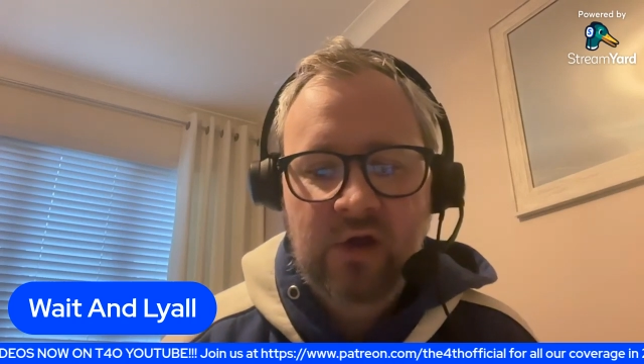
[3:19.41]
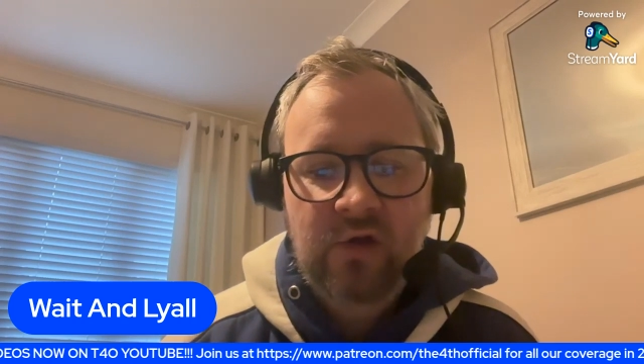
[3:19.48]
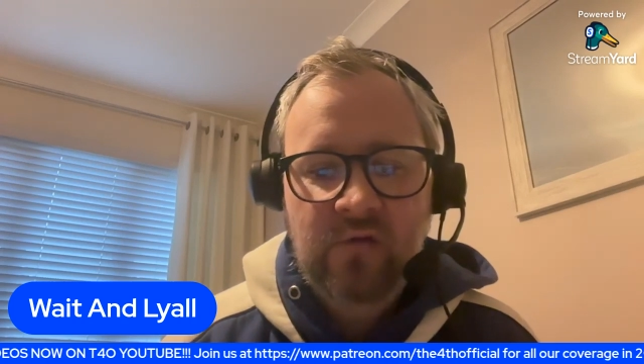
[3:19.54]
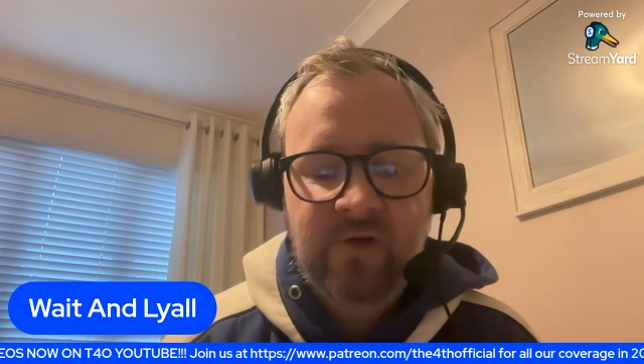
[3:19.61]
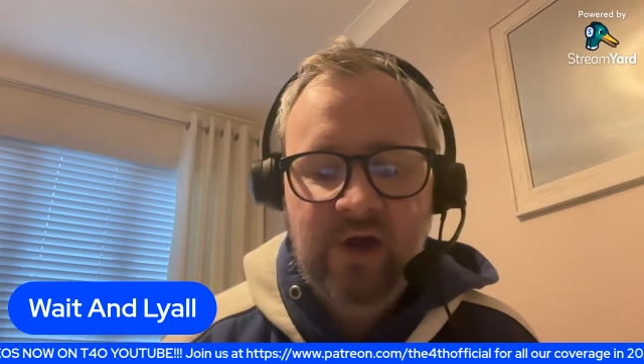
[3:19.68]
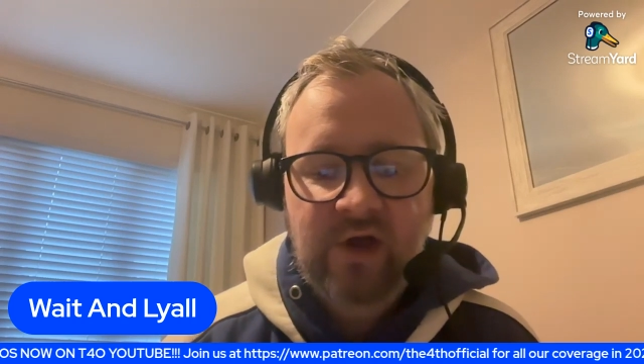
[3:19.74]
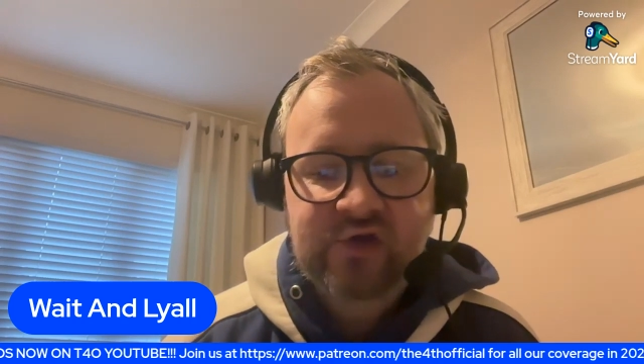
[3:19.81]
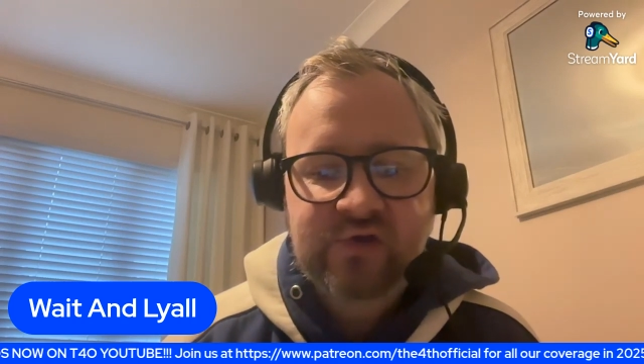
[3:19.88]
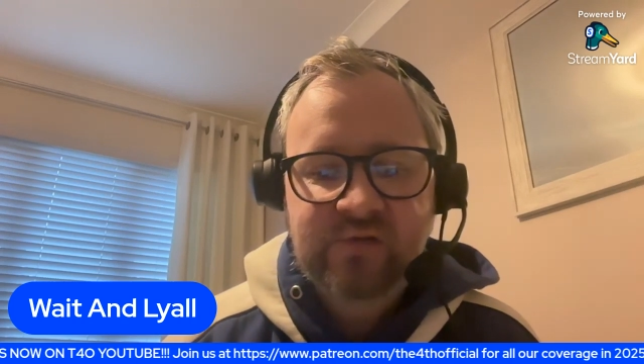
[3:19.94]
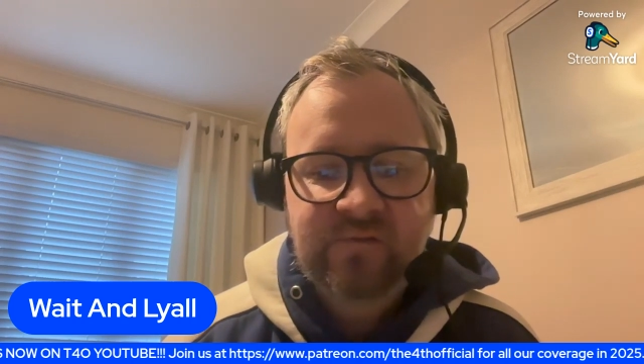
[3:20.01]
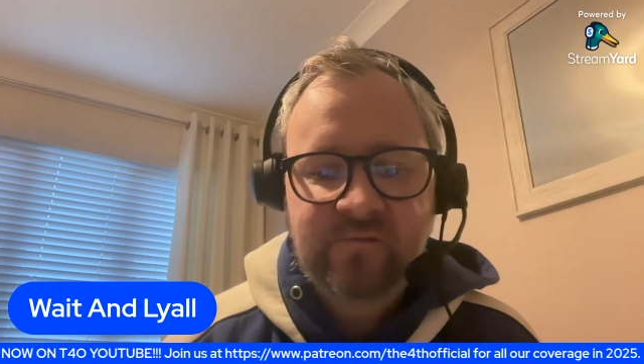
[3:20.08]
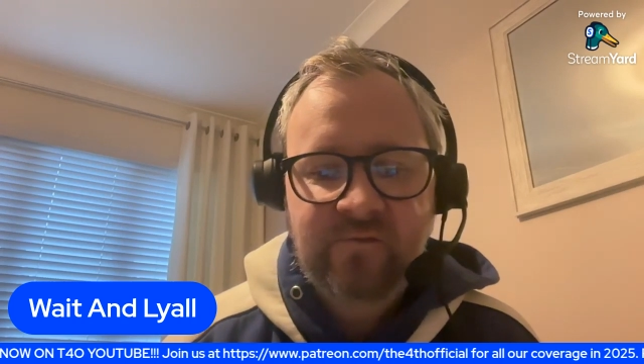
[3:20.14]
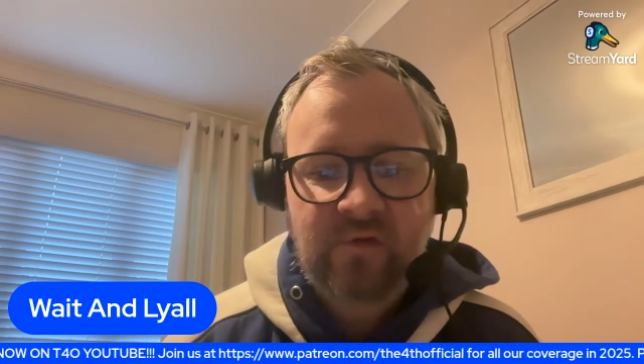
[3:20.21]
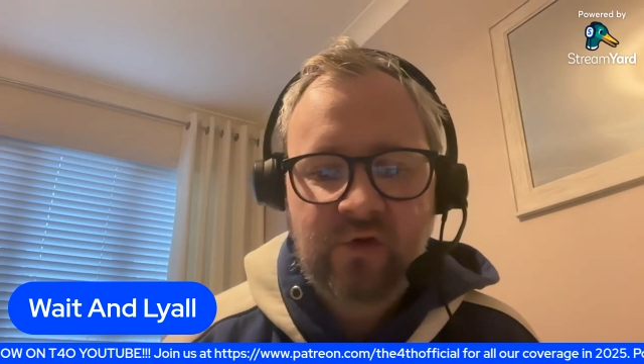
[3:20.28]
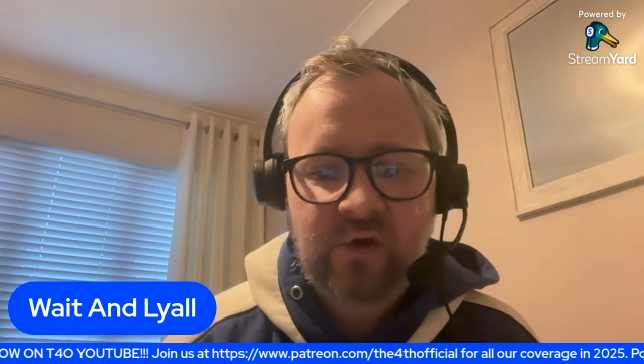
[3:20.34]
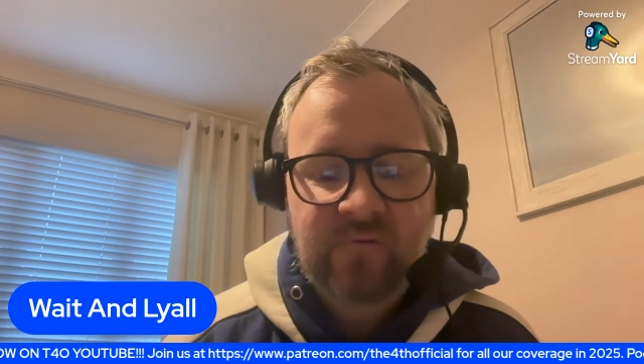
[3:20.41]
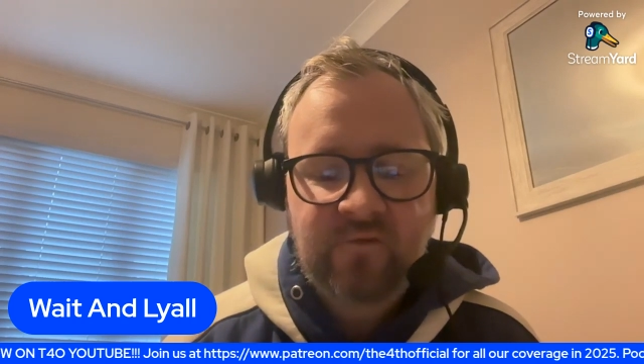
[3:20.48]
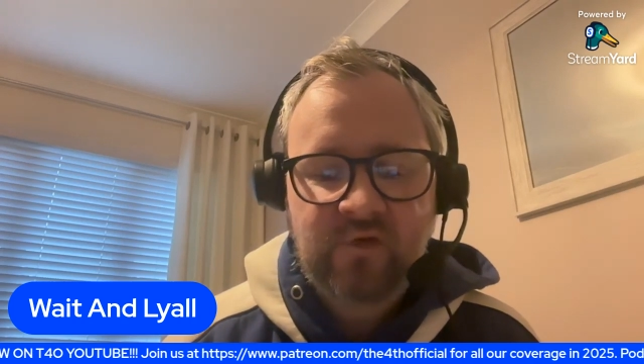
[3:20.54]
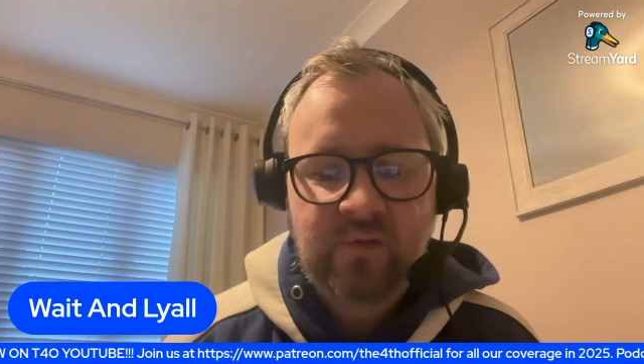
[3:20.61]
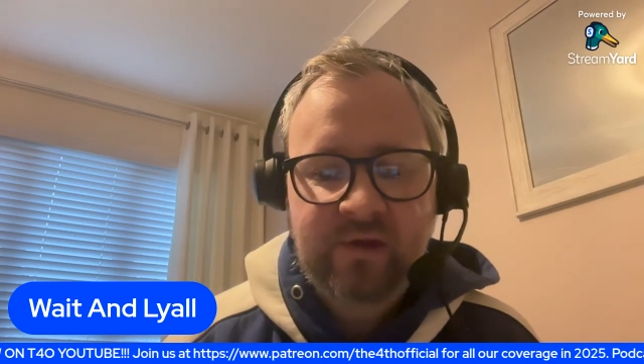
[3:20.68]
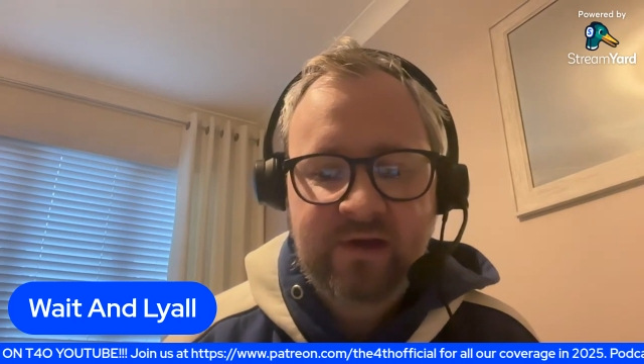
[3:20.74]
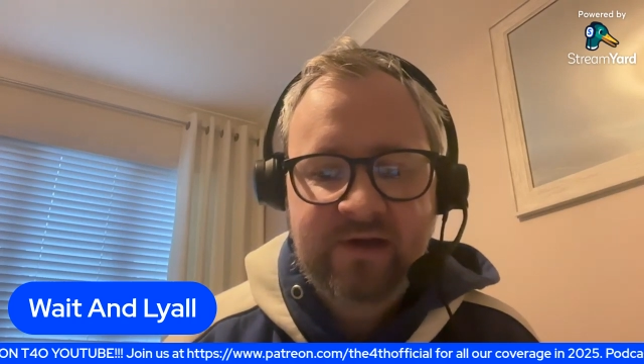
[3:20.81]
out of action for a
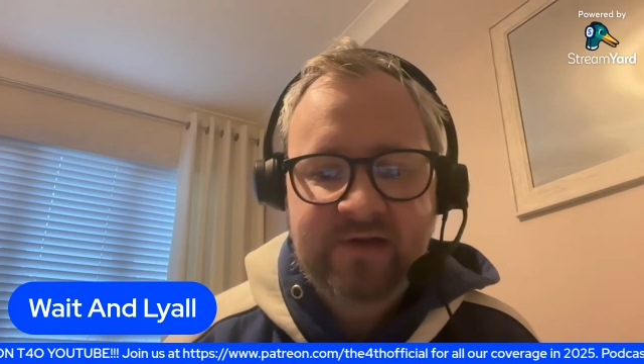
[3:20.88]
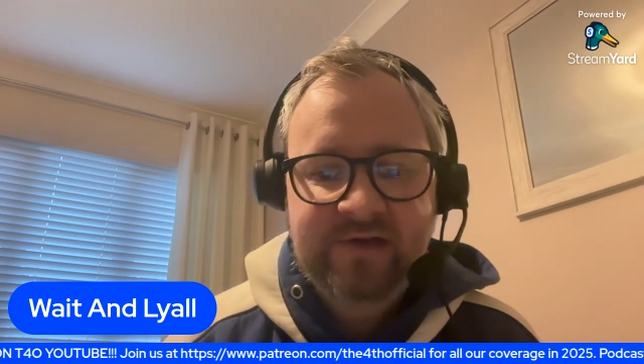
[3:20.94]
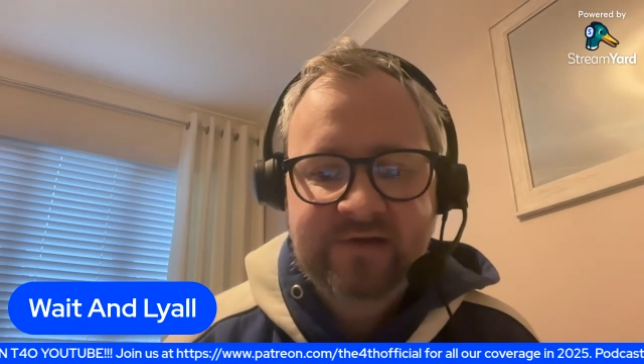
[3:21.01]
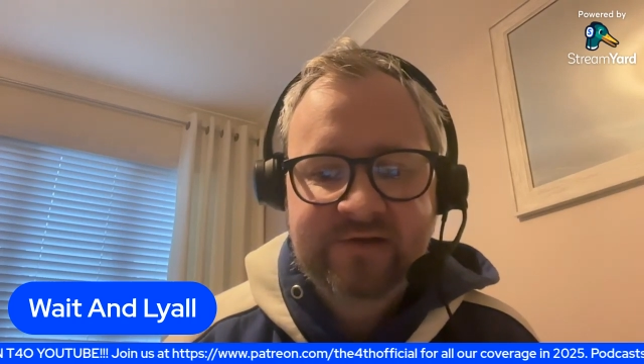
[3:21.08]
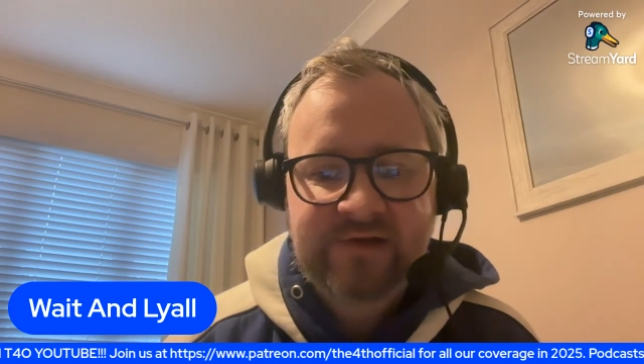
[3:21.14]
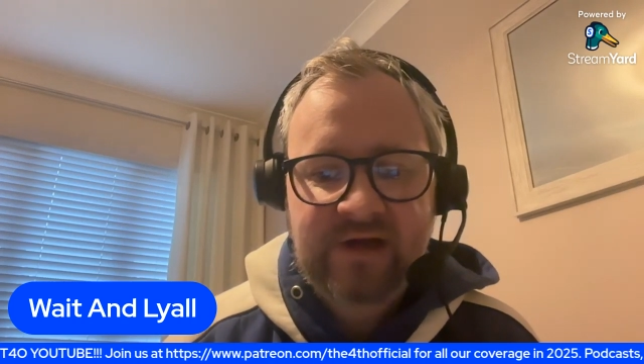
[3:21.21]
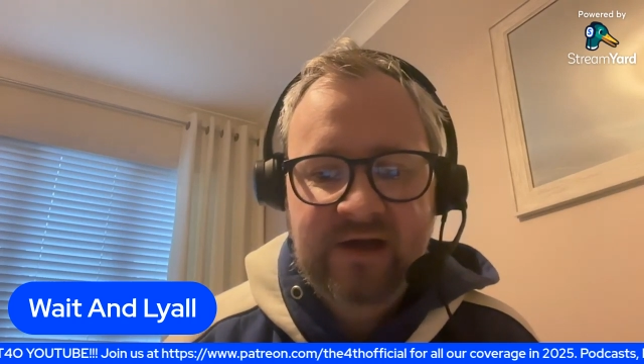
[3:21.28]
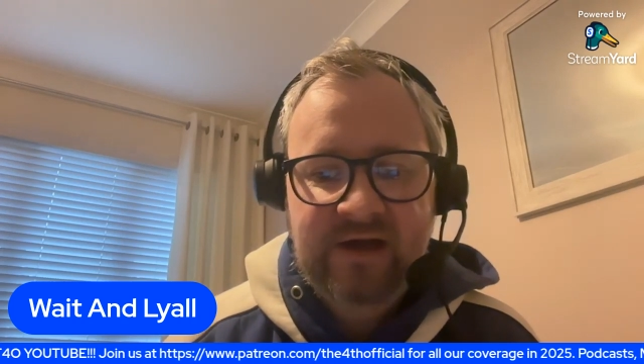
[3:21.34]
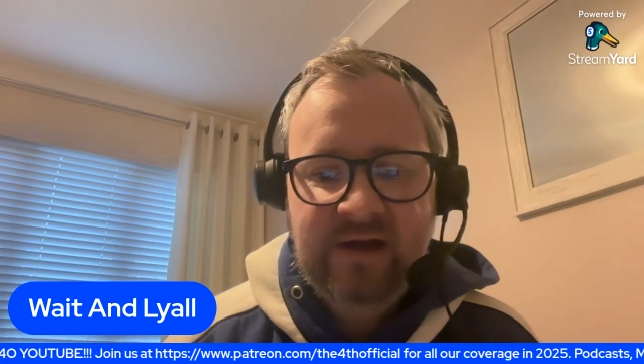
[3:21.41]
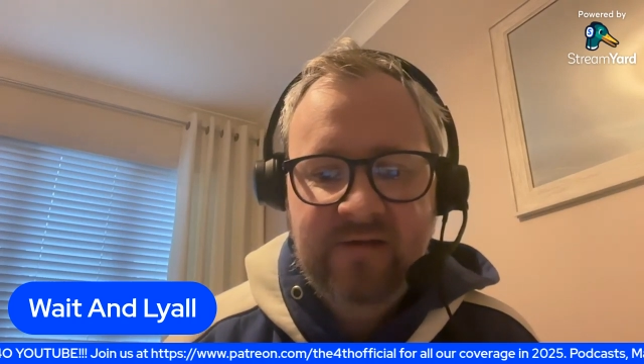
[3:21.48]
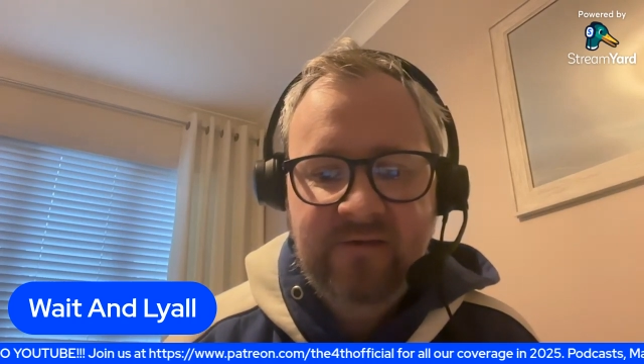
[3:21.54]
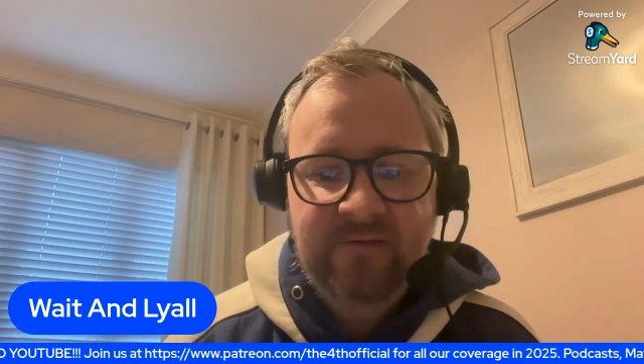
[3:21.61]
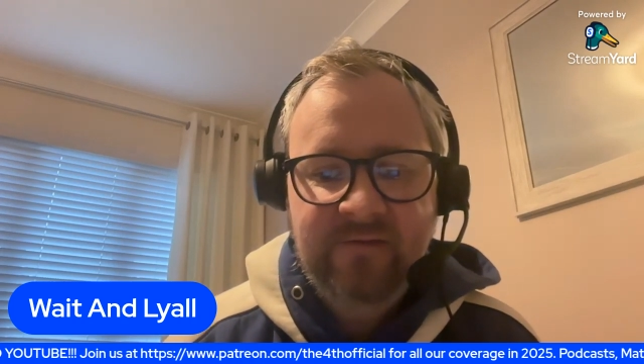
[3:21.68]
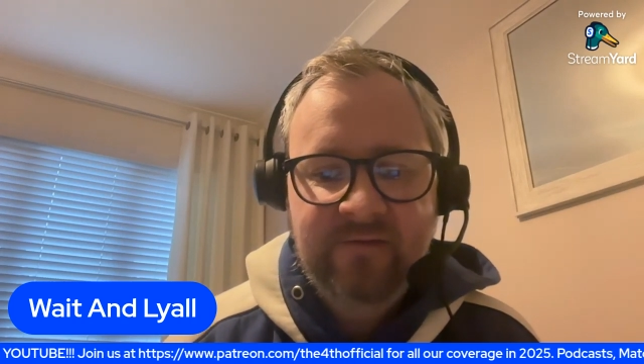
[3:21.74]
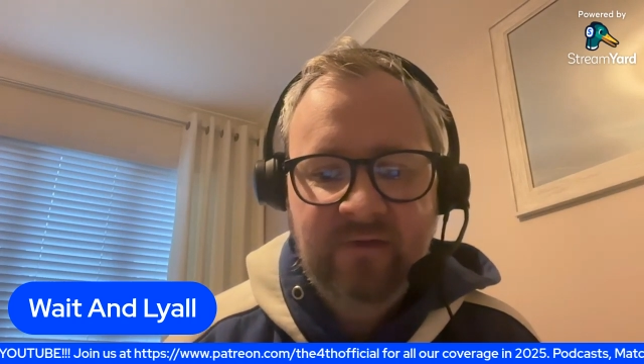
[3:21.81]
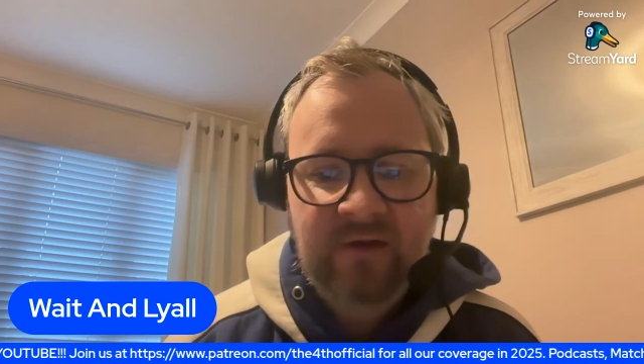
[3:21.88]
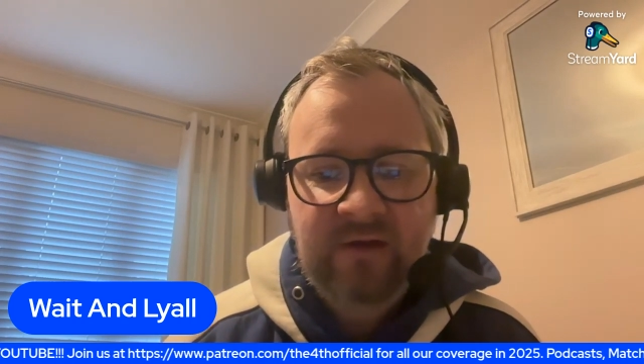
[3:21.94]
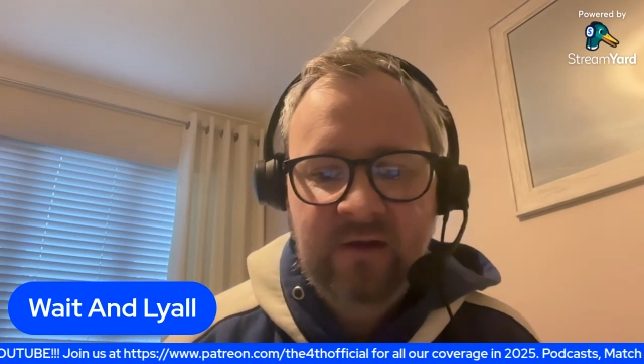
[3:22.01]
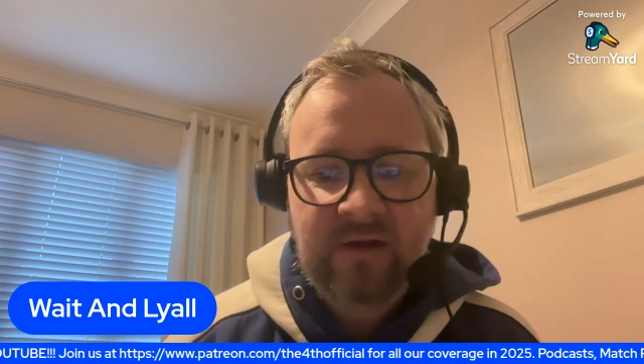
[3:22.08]
few weeks, and